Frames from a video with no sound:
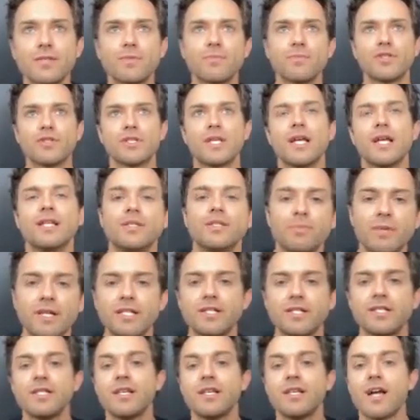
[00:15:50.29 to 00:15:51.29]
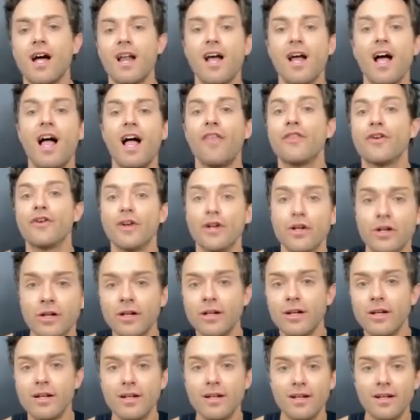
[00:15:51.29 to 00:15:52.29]
because Mercedes plays the kind of
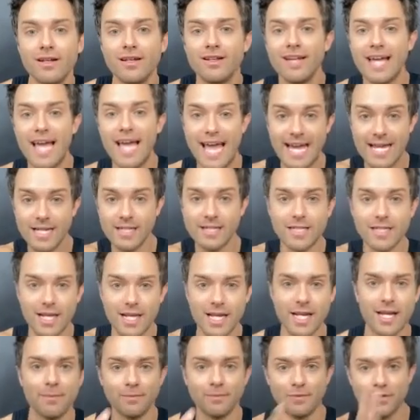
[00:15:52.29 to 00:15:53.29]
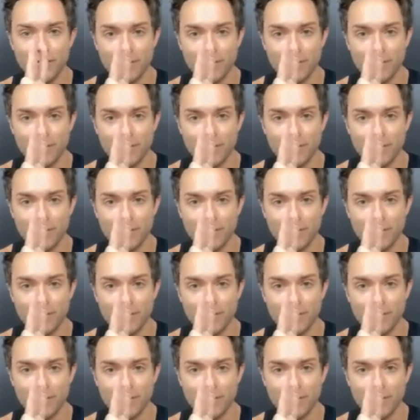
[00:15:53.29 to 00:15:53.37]
other aide to him.